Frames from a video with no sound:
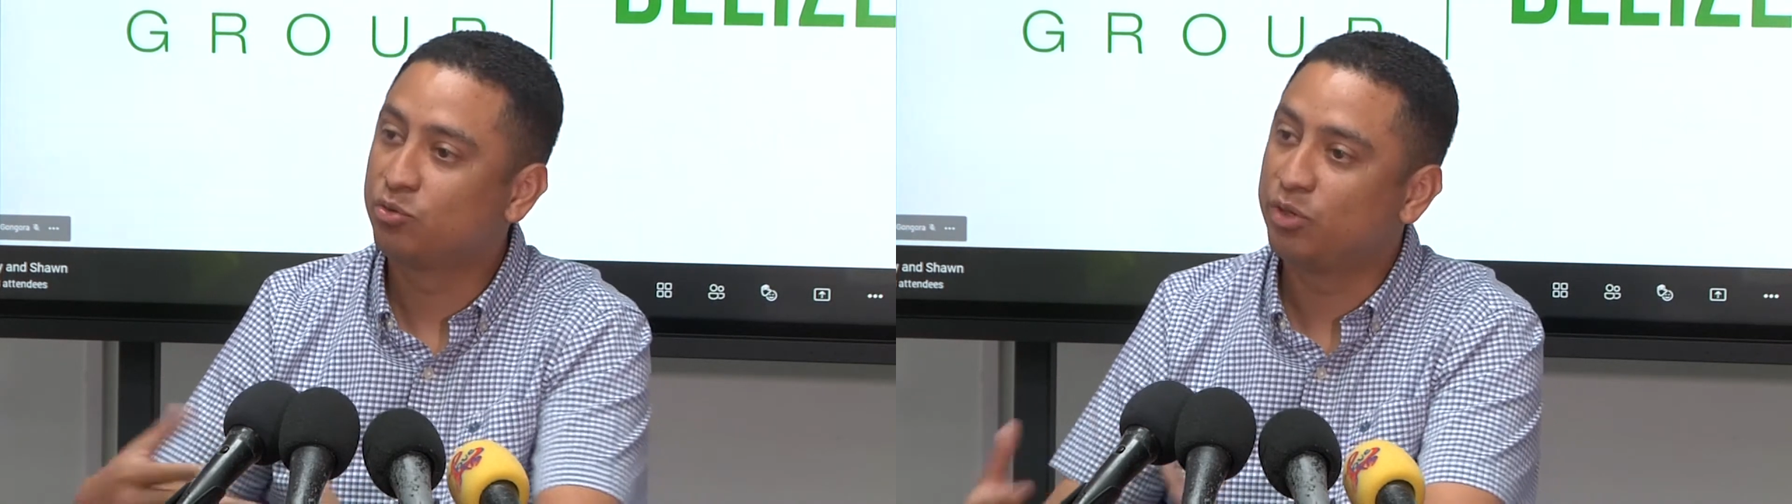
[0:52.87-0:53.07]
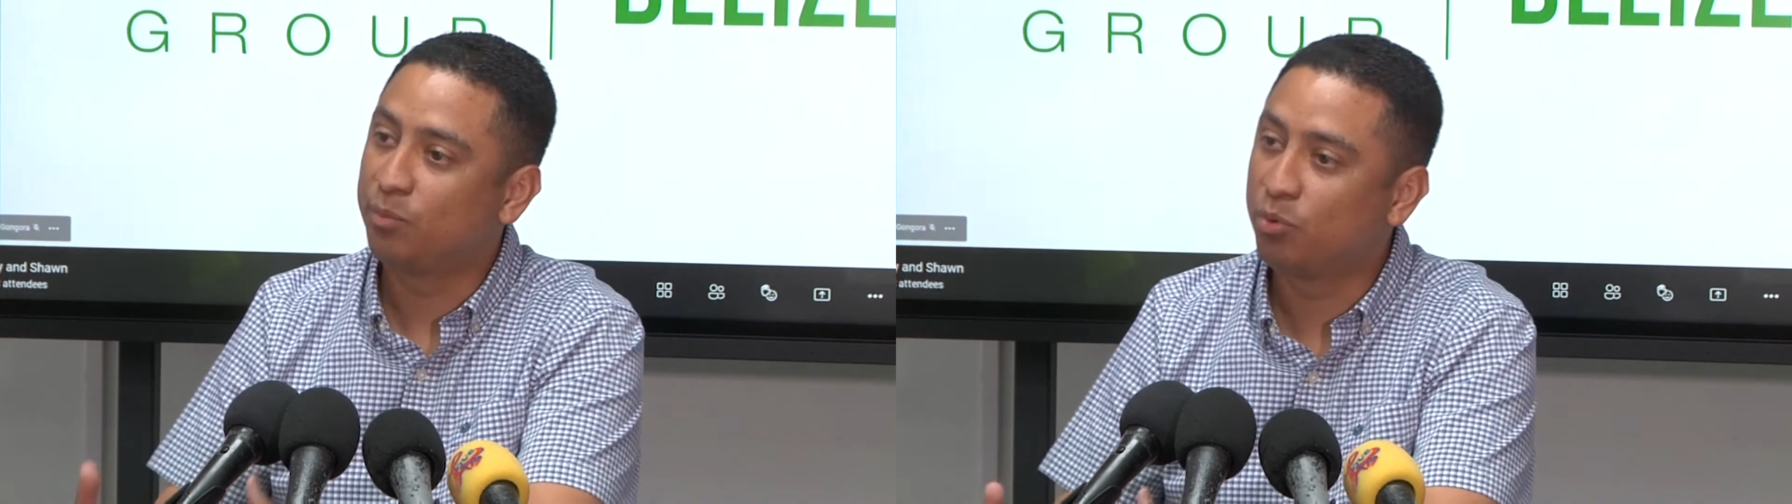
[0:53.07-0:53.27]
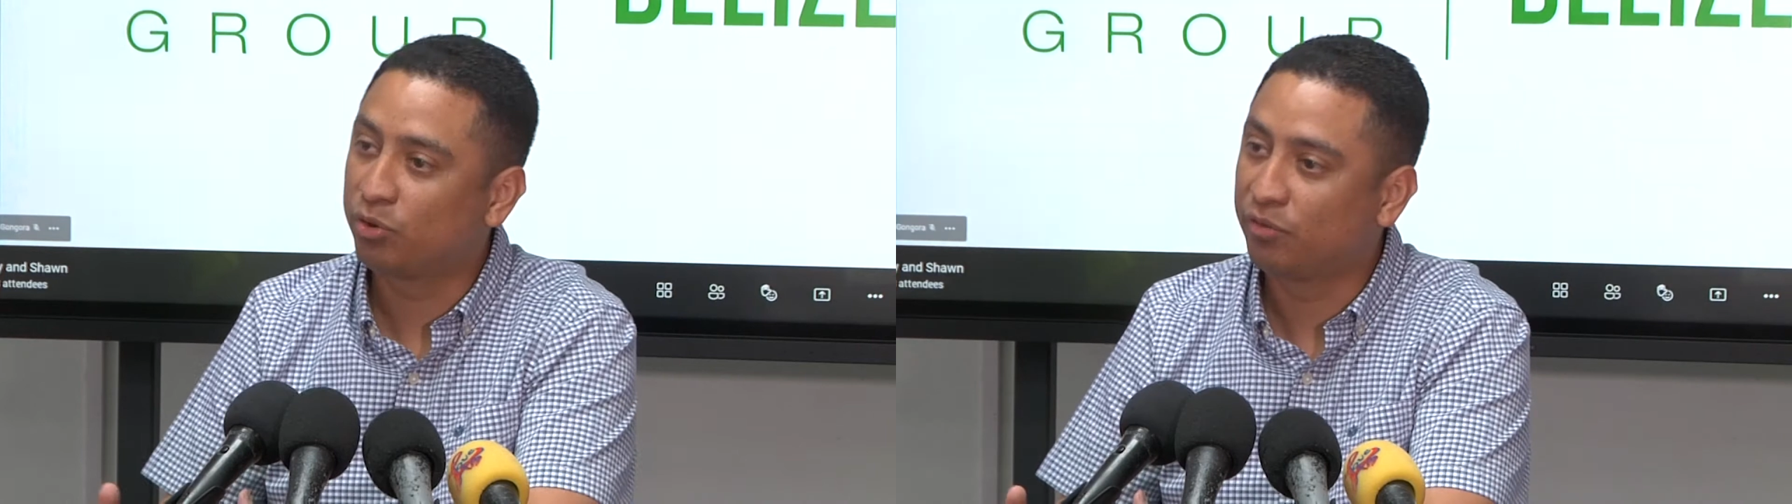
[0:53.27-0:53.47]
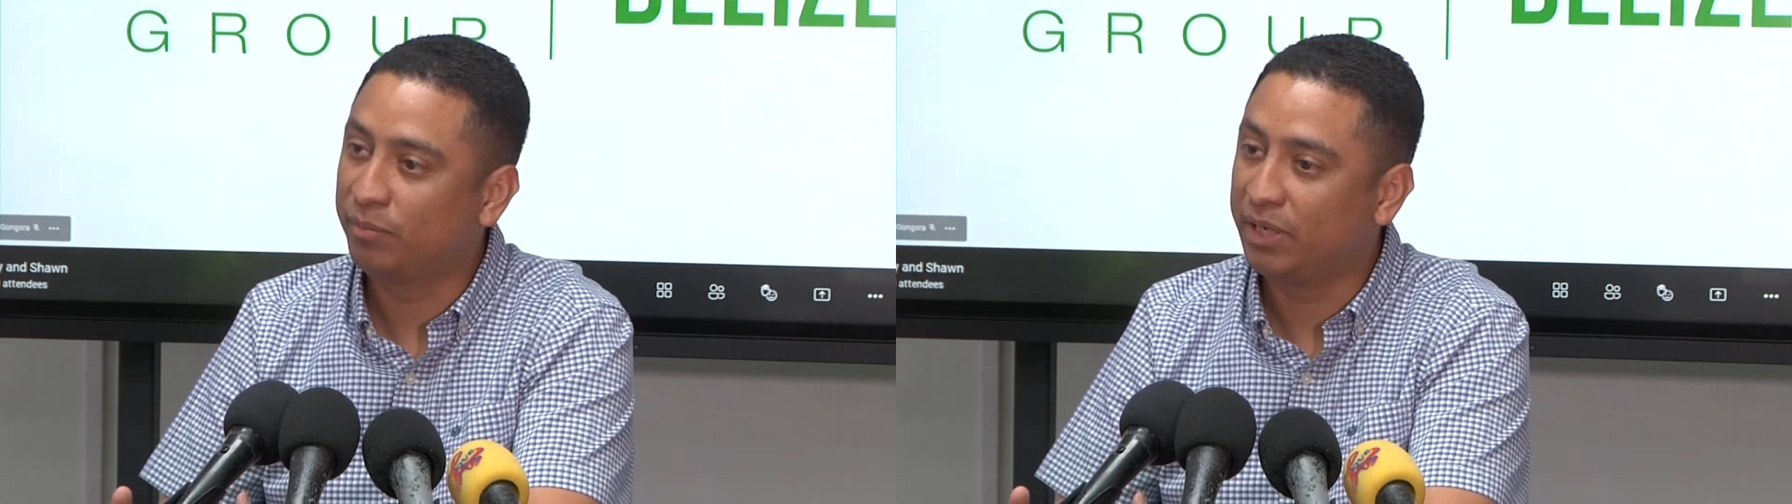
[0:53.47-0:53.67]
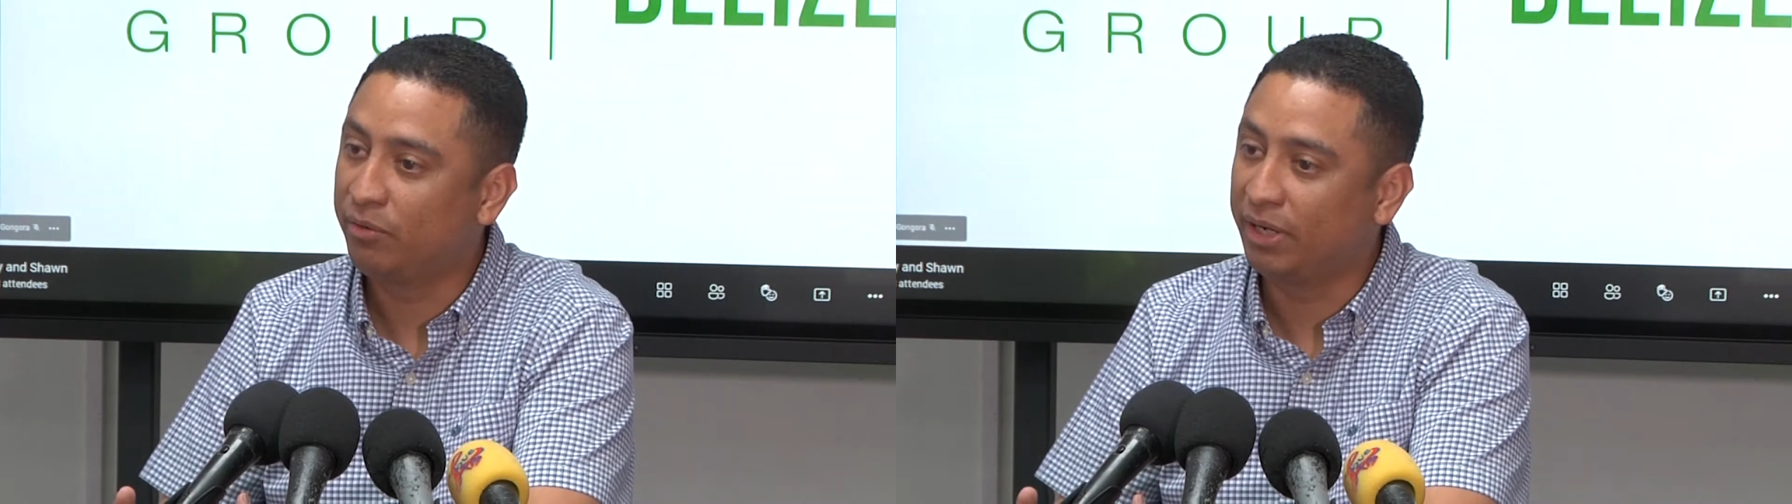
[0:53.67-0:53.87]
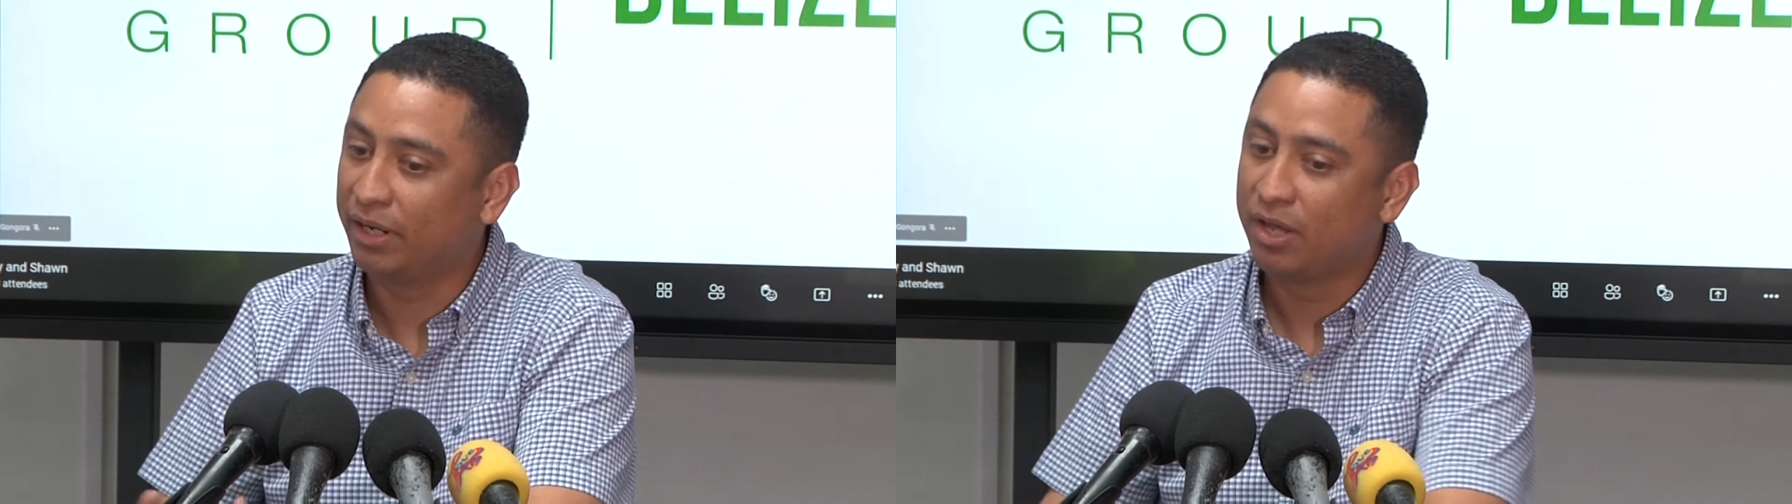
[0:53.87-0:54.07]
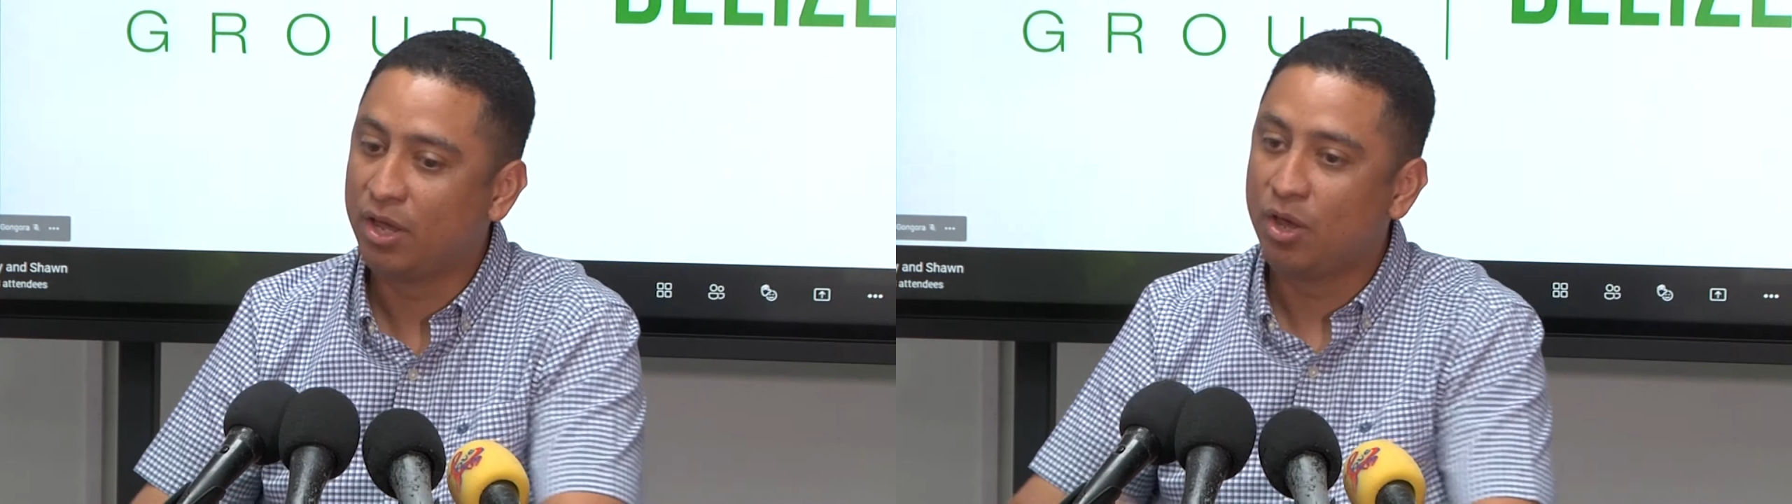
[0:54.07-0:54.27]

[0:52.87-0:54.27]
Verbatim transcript: through the port of Big Creek.